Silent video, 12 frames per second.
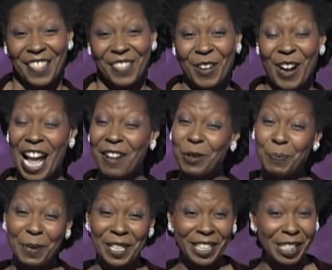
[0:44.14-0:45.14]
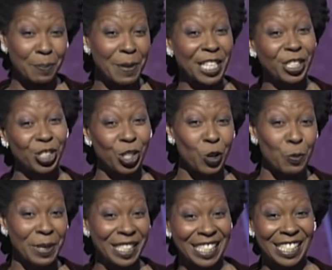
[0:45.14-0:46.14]
there haven't been this many
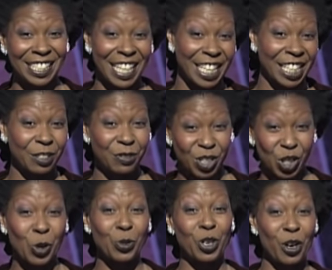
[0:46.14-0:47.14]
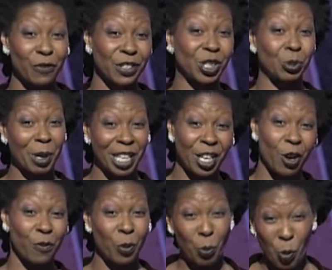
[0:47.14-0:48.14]
showbiz executives so nervous sweating
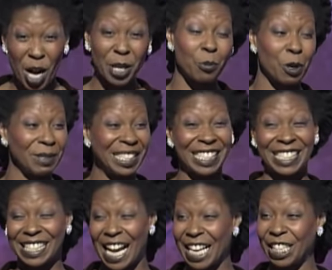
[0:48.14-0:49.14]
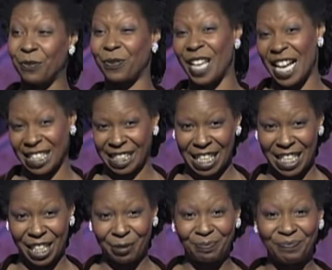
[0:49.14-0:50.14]
over one woman since Heidi Fleiss, honey.